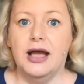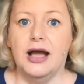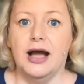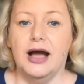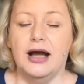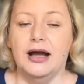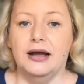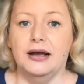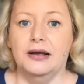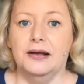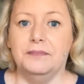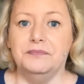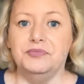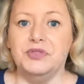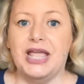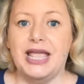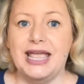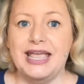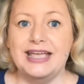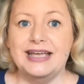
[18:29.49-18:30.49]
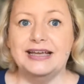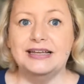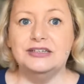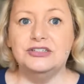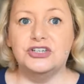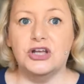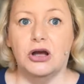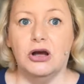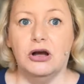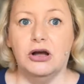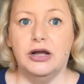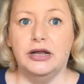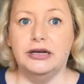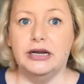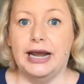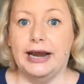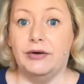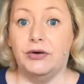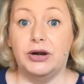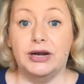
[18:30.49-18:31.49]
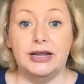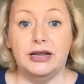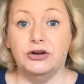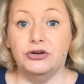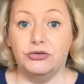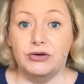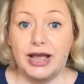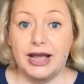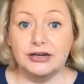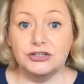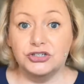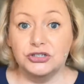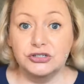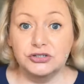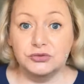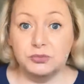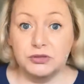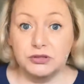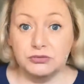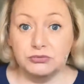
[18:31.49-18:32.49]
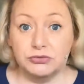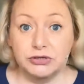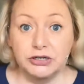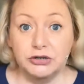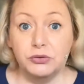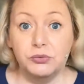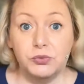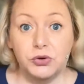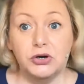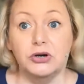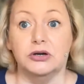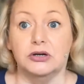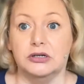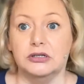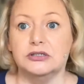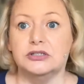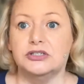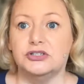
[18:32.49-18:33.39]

and on our interactions with the real world.